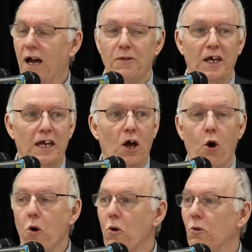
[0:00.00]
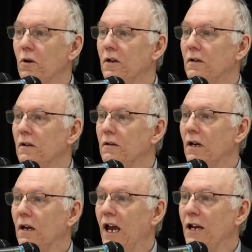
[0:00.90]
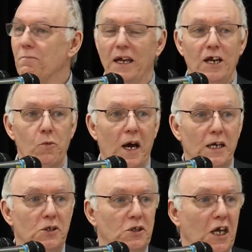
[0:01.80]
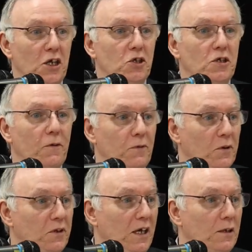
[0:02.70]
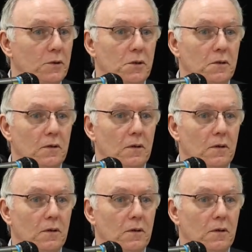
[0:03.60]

And they all, in many ways, teach different things.